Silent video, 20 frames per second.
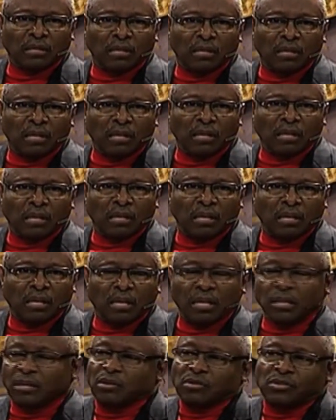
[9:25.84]
Amen.
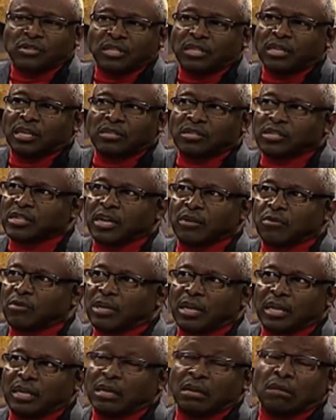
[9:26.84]
And don't sit there and say, well,
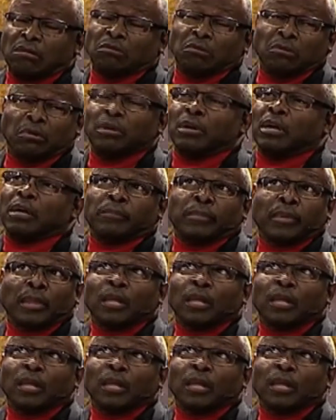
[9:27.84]
I don't do nothing.